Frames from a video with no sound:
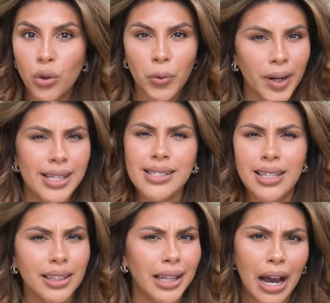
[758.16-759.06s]

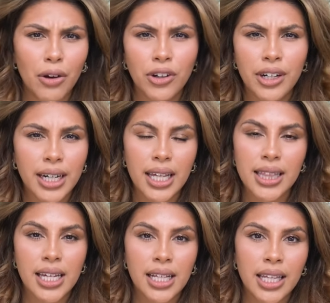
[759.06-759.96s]
crazy loud or
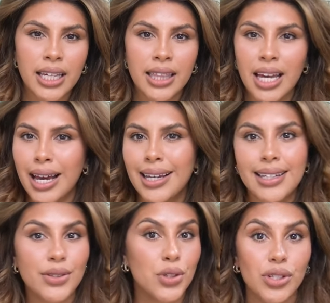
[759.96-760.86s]
anything like that.
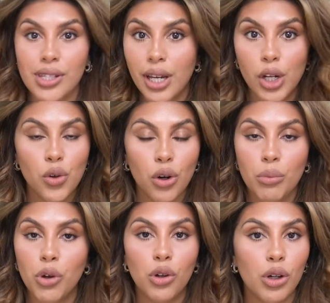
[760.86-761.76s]
It's just like a
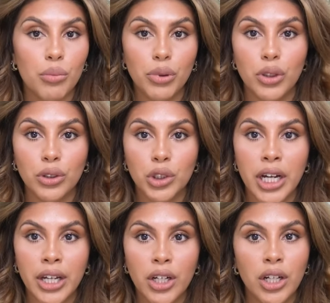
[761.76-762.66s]
normal blow
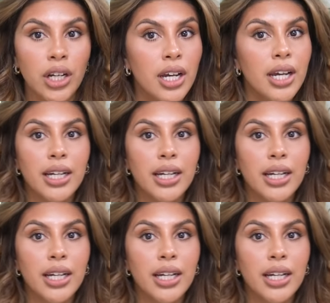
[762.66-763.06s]
dryer.